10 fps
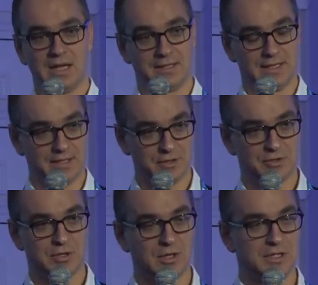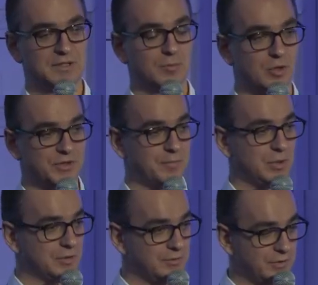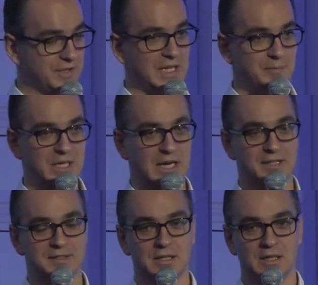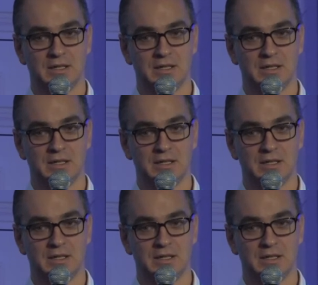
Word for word: And, and the third is the most important for the APIs.